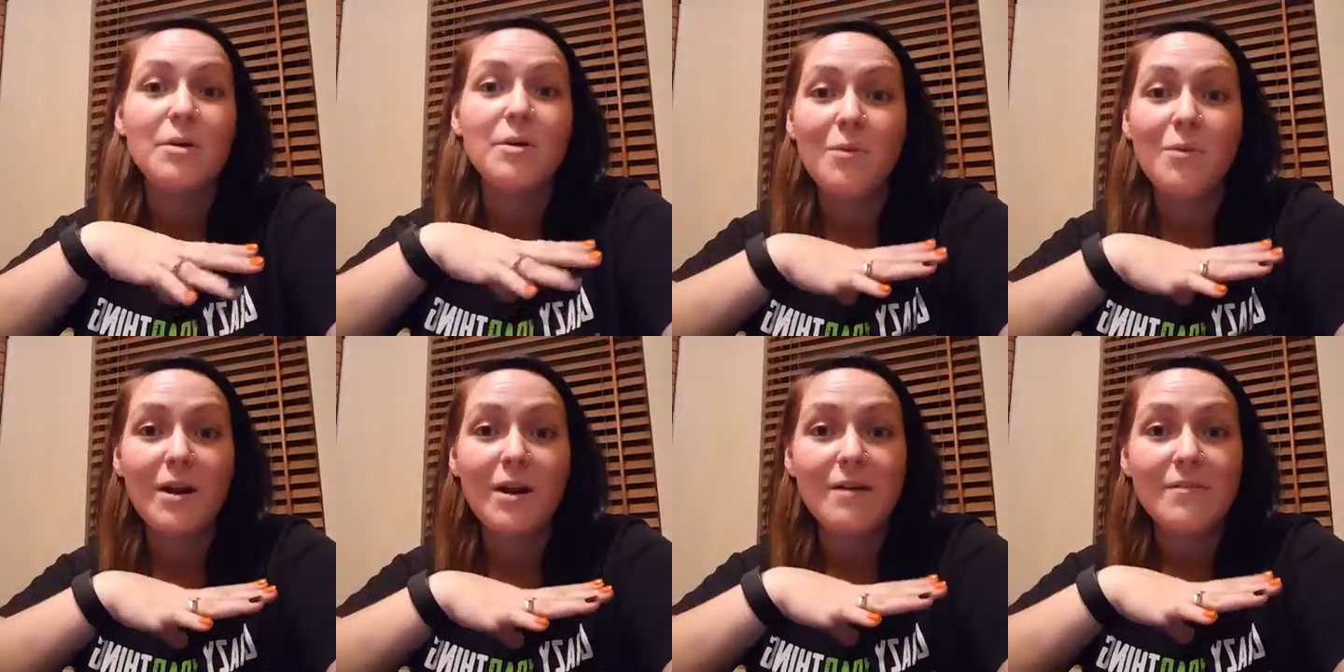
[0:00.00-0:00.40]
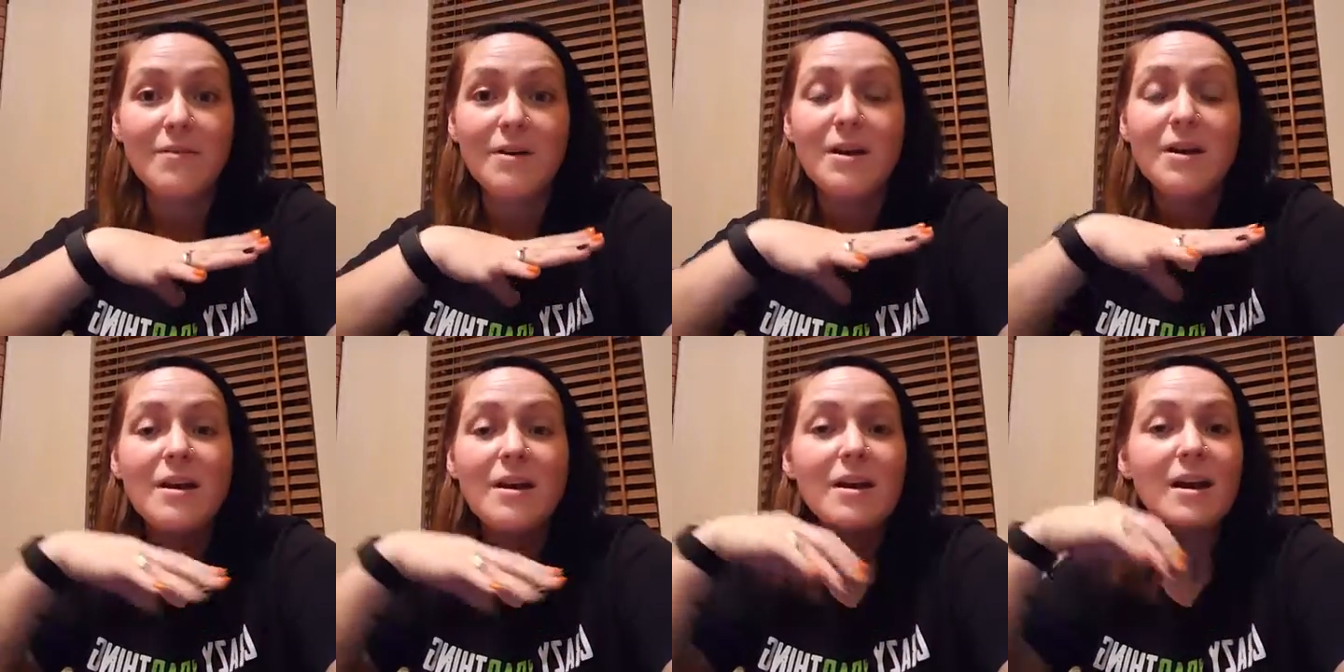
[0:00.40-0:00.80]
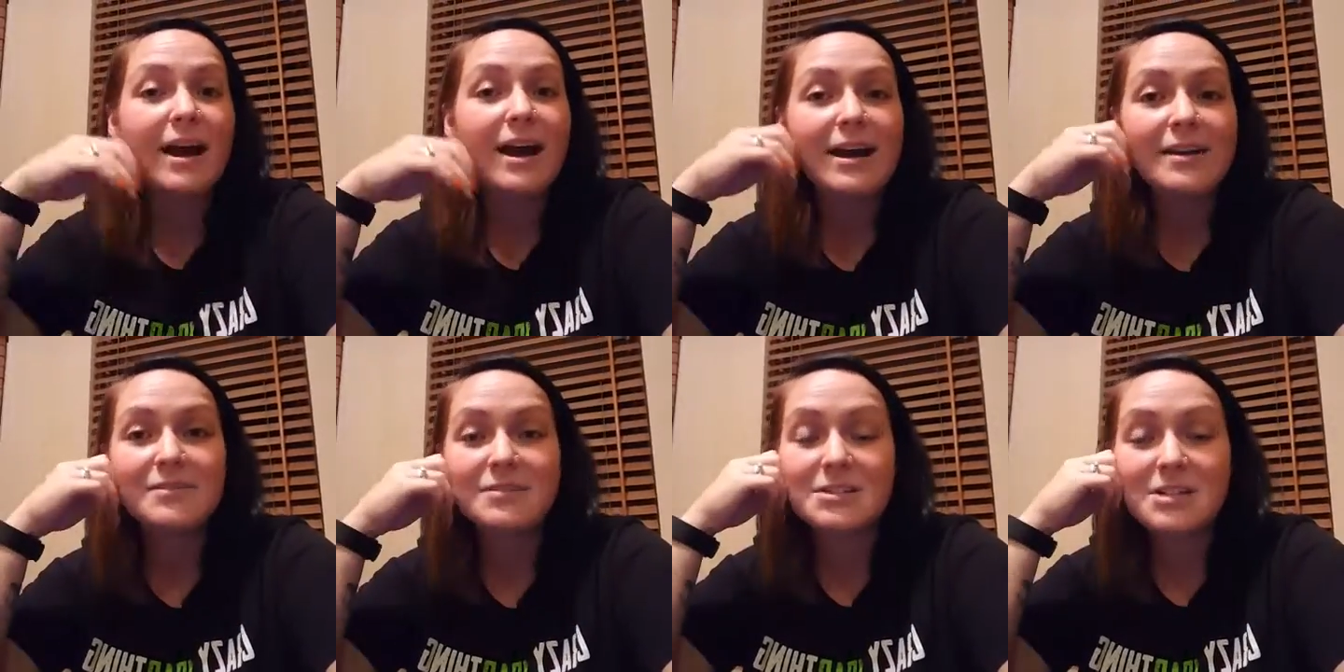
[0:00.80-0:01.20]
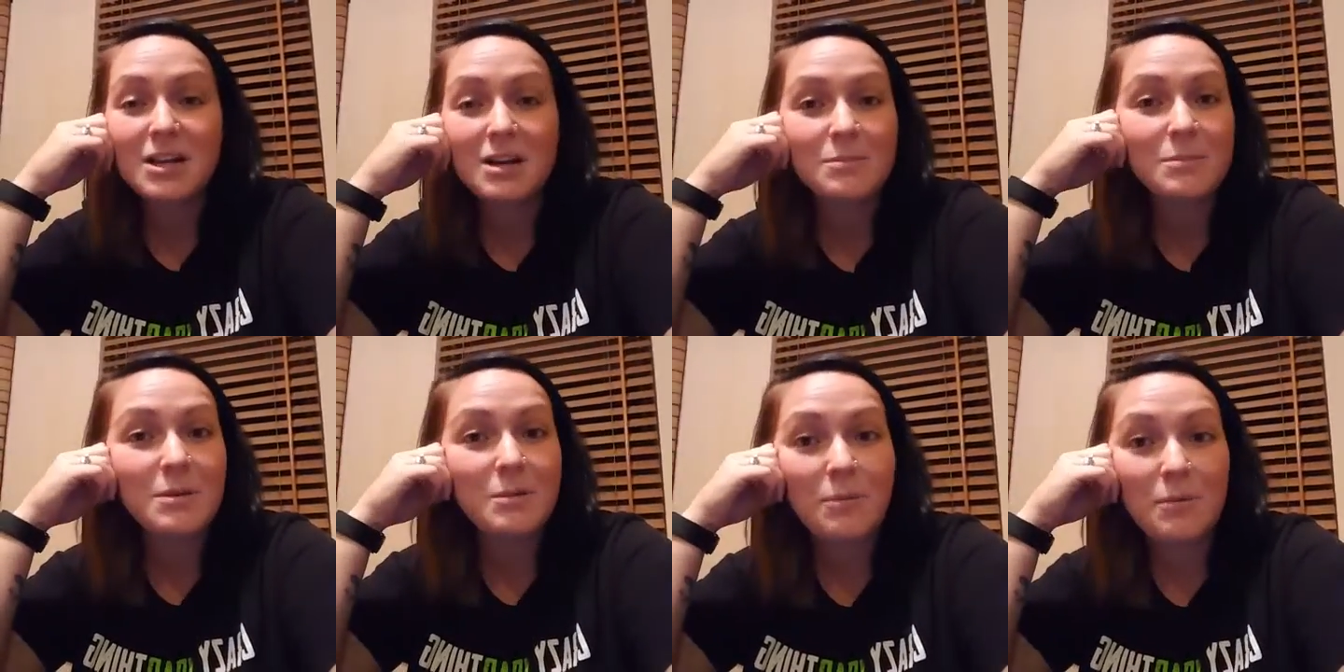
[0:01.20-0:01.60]
or whatever. I have a
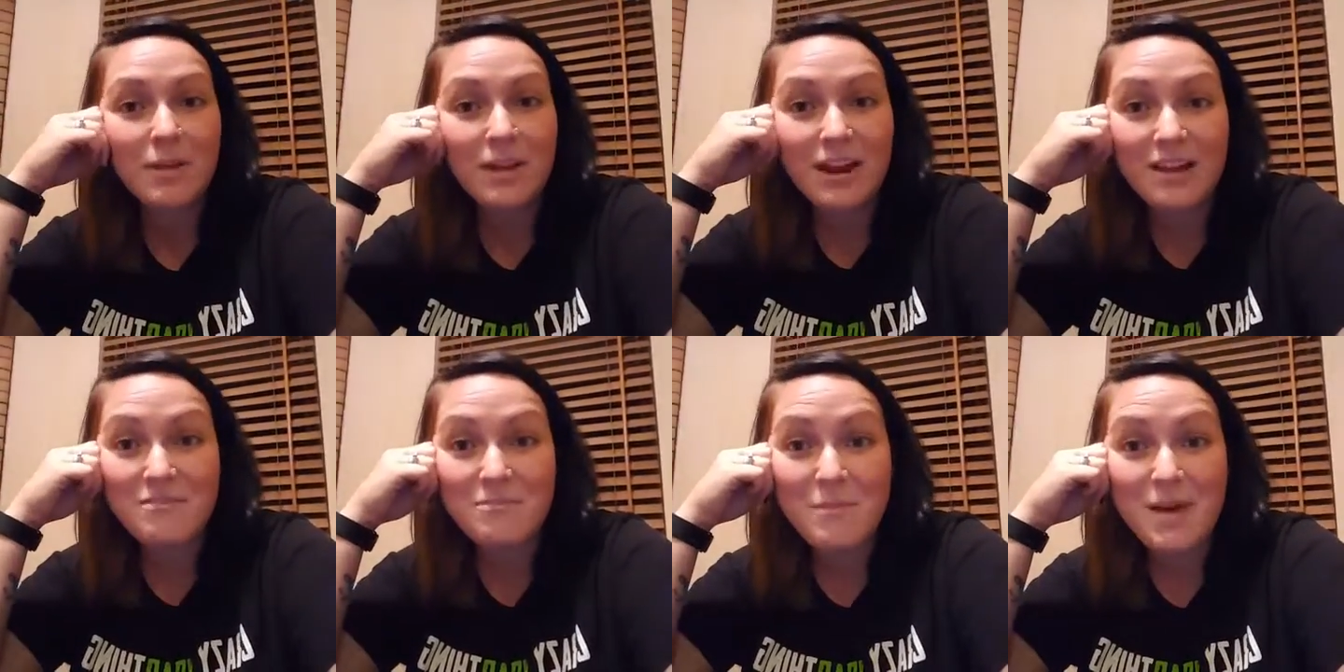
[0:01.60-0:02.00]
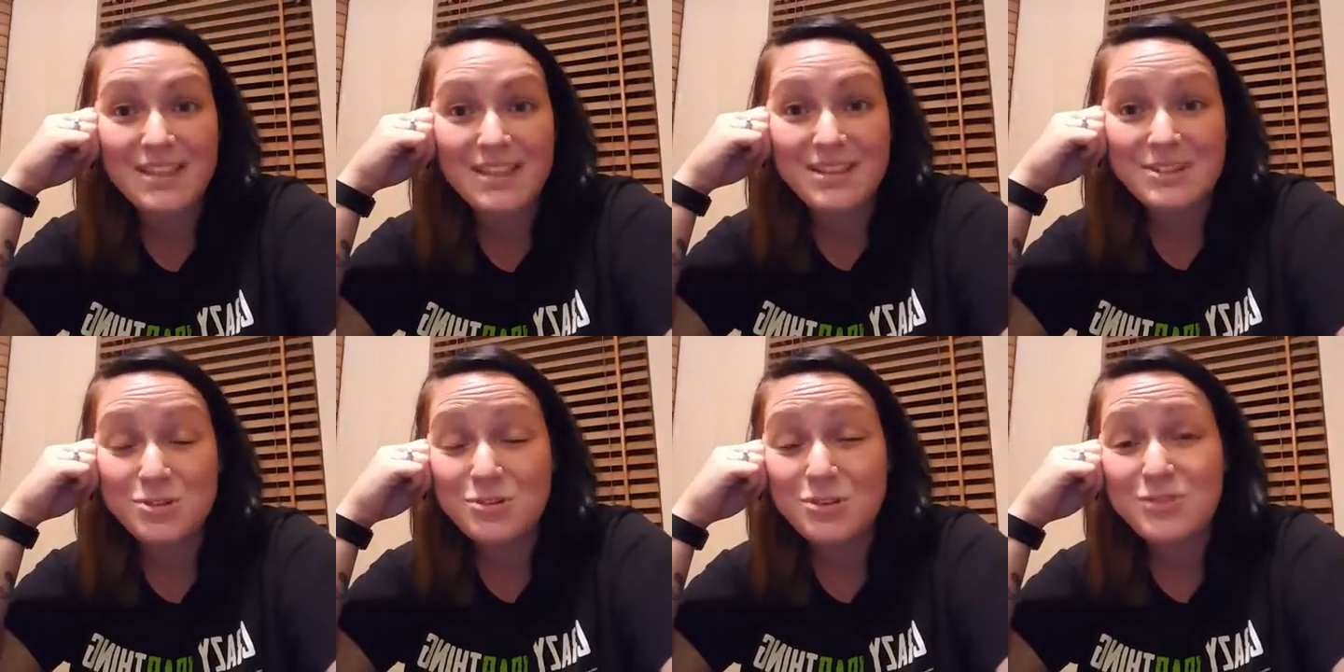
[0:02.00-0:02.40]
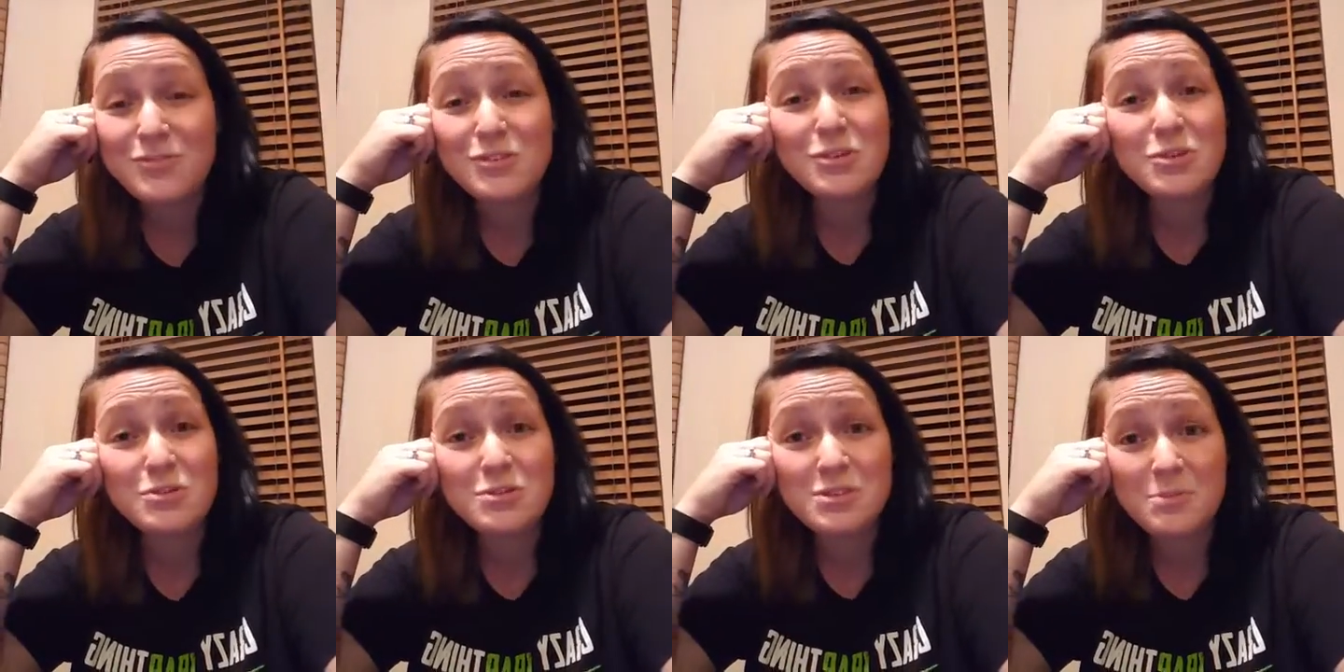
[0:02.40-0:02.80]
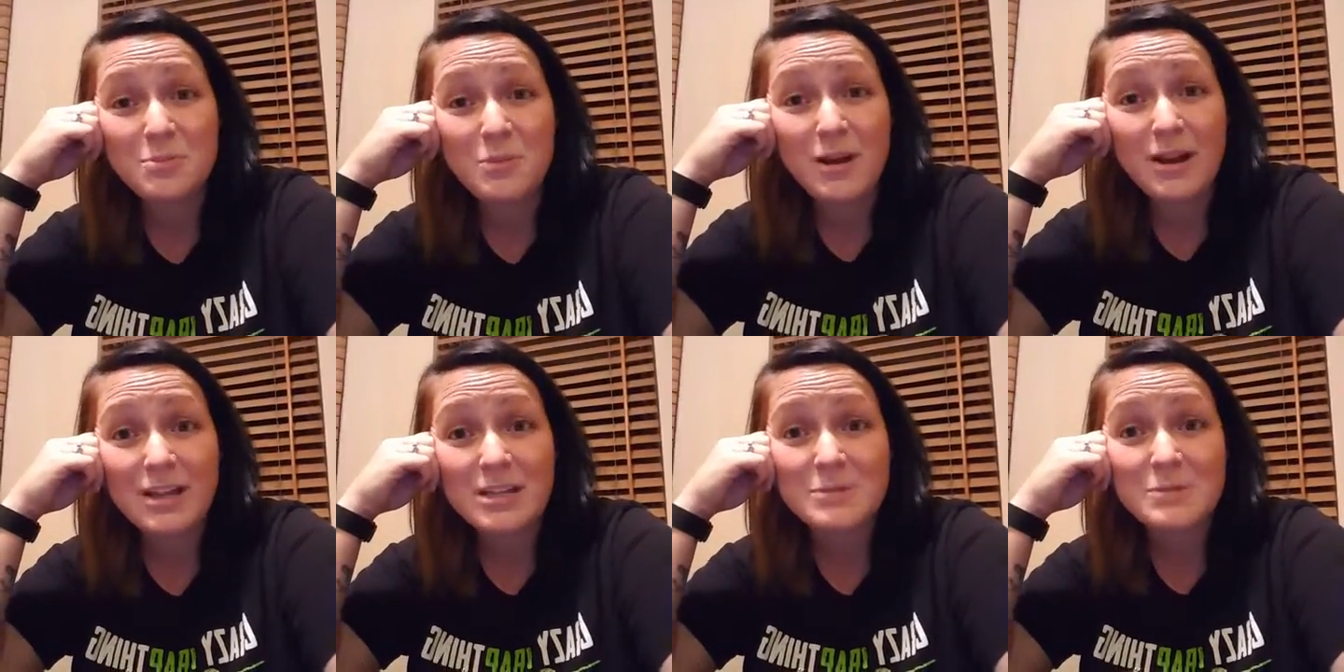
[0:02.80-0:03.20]
ton of people that I've met that don't even use the
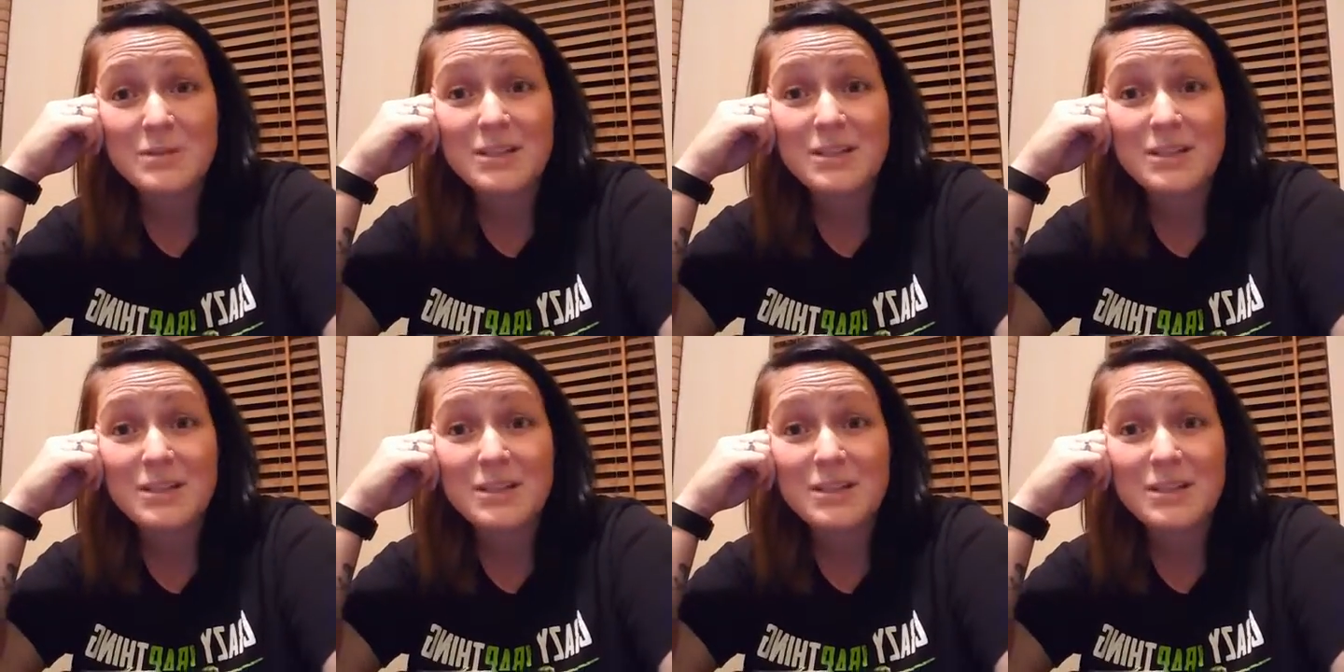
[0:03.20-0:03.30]
products,